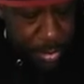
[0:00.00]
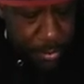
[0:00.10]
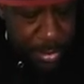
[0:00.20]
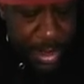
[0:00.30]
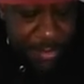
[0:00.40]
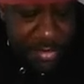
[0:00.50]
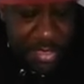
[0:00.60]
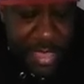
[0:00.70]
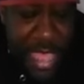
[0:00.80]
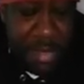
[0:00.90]
Whatever
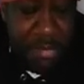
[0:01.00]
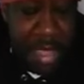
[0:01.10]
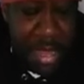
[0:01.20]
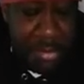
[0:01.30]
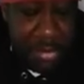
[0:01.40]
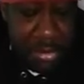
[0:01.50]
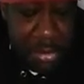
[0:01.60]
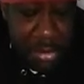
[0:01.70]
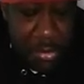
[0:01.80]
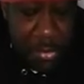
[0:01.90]
that meant,
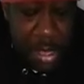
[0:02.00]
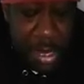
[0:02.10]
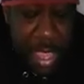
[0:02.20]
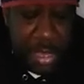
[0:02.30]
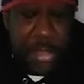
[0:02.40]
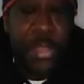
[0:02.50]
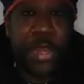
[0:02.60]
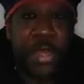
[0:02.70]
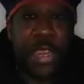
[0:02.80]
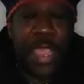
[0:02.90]
well, I
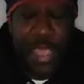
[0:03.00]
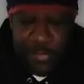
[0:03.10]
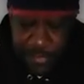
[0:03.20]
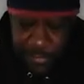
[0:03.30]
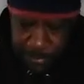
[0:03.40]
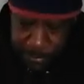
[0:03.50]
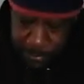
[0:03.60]
couldn't guess.